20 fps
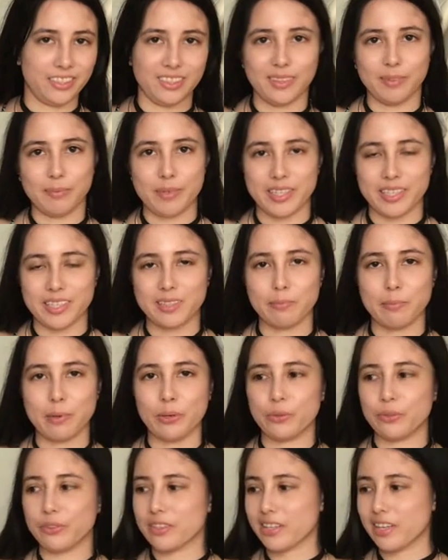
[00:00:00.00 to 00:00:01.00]
little bit
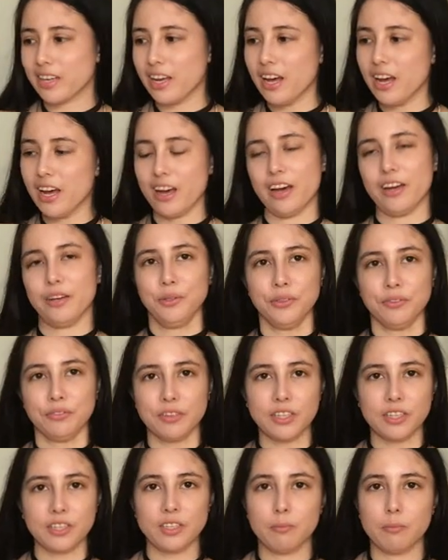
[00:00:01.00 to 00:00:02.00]
exposed. I also
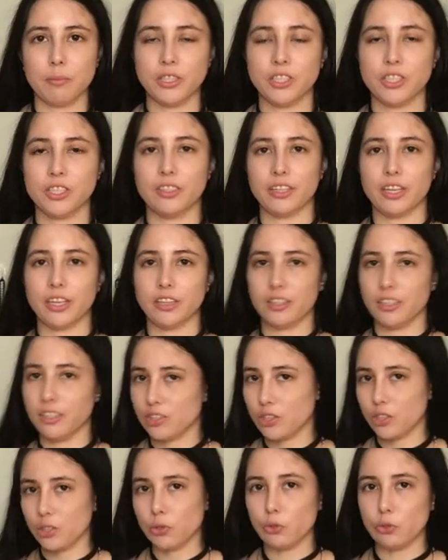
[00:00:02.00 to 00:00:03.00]
forgot to mention that
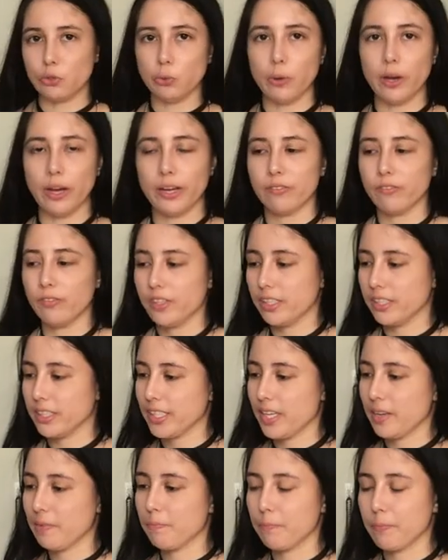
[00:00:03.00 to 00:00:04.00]
these two do have the
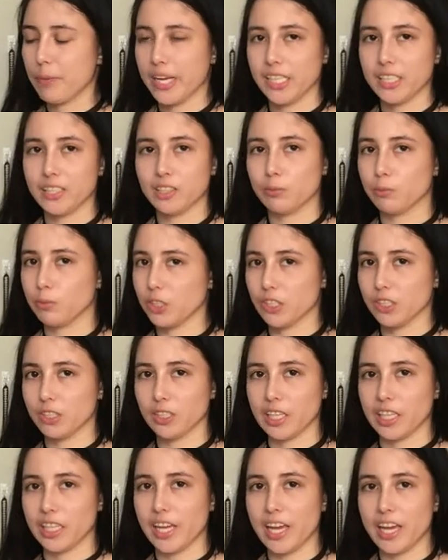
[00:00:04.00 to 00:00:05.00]
same base, which is
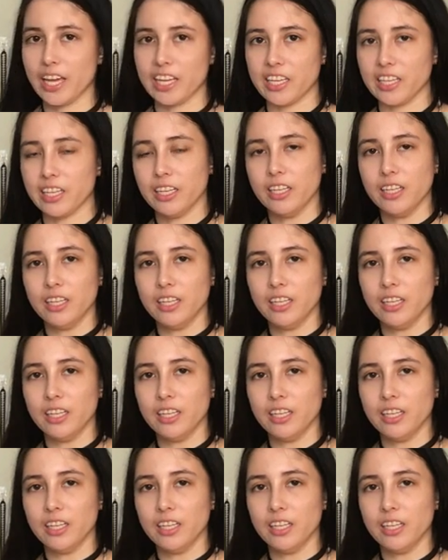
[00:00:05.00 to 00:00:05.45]
like a